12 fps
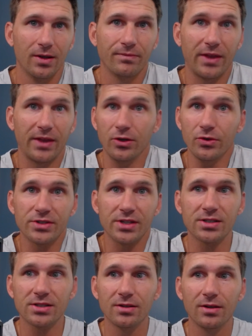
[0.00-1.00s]
that use
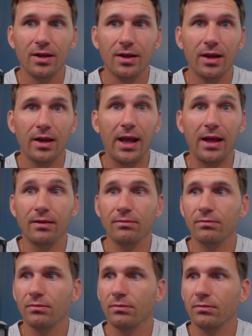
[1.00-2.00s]
this. And
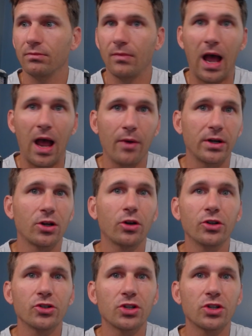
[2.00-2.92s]
I would encourage you